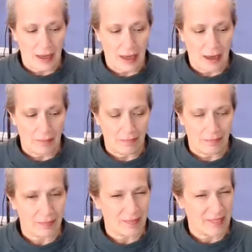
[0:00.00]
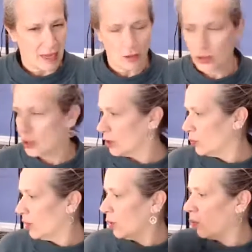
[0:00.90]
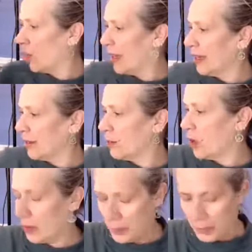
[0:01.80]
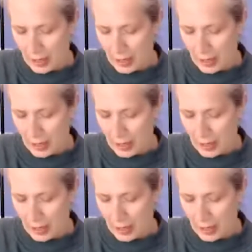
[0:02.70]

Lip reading: I'll show you why in a moment,